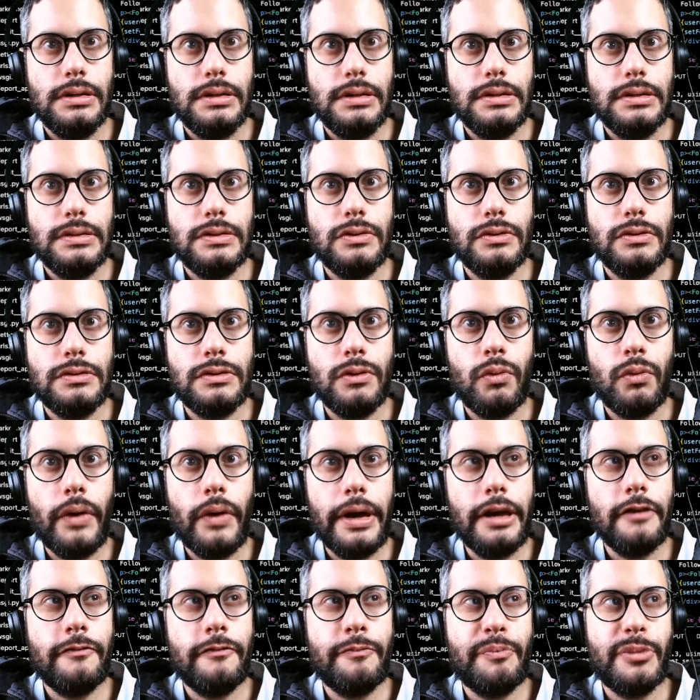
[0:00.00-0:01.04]
So it's a way
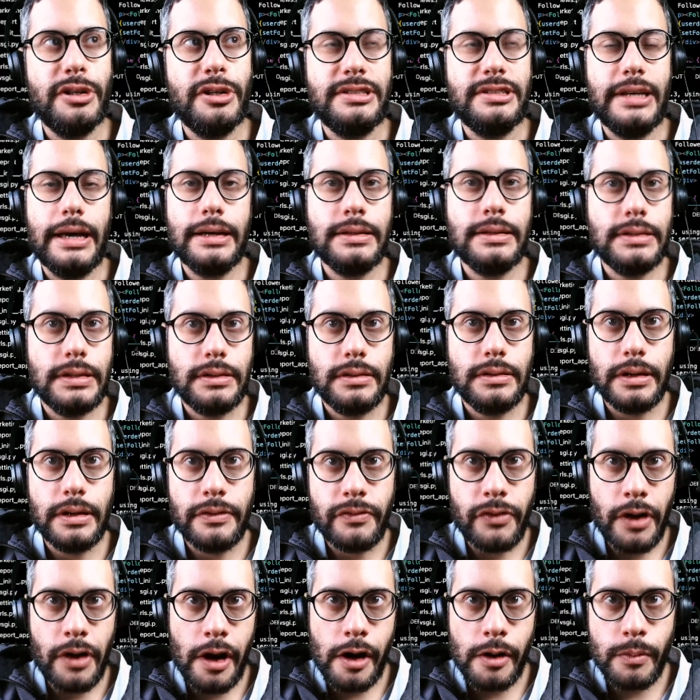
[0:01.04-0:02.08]
of protecting the
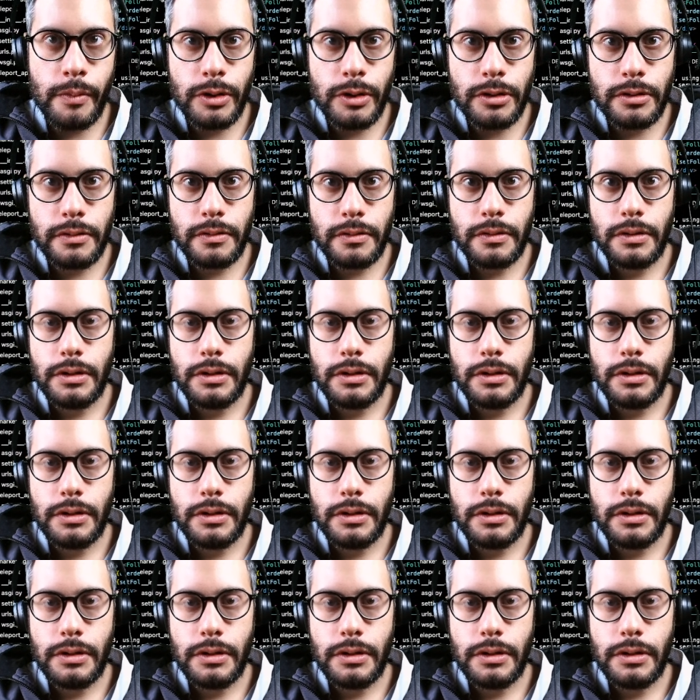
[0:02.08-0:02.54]
variable